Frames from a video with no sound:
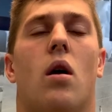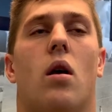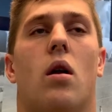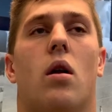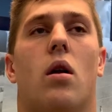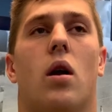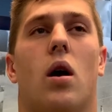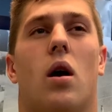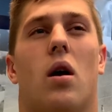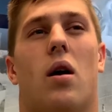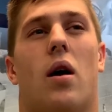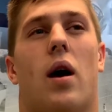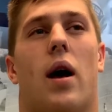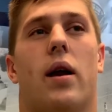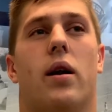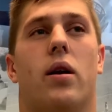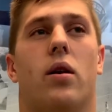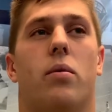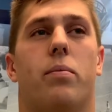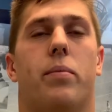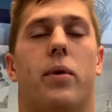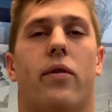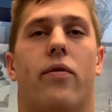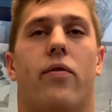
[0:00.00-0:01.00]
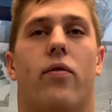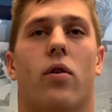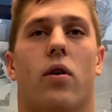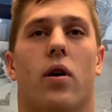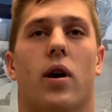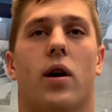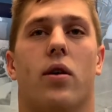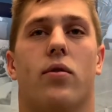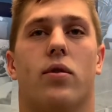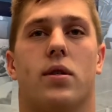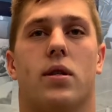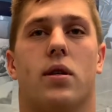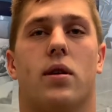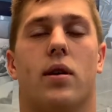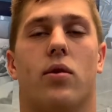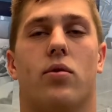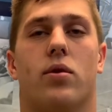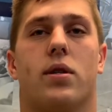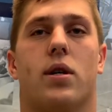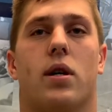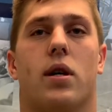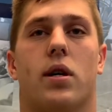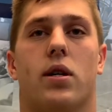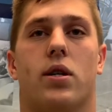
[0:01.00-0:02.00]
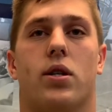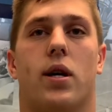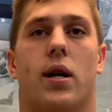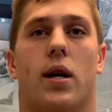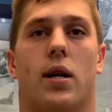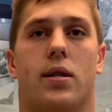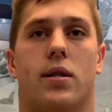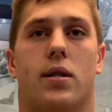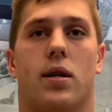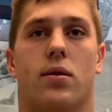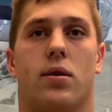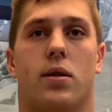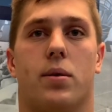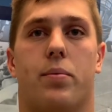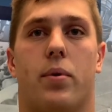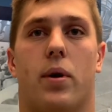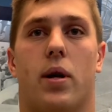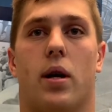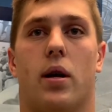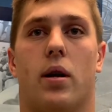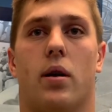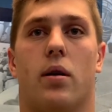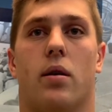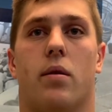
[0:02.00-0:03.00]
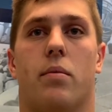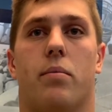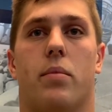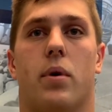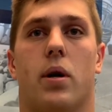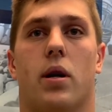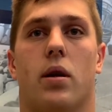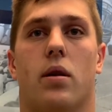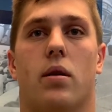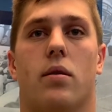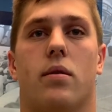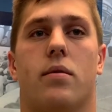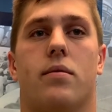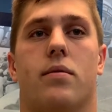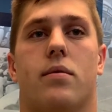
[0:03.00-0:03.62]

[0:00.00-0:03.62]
That? No, I knew before. It was it was a good chance I was playing, but